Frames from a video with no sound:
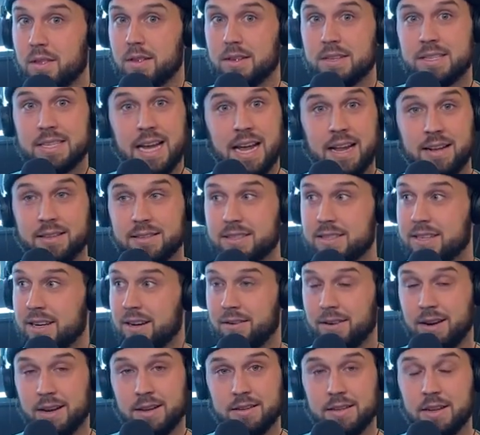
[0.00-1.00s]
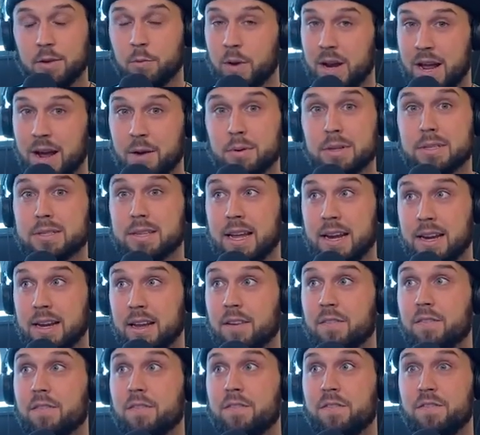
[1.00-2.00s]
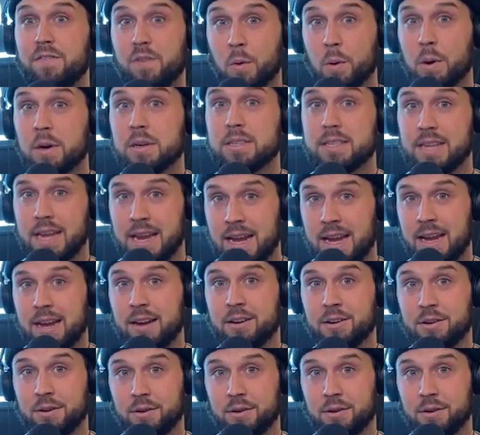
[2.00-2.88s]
Dead serious. When I was like 14,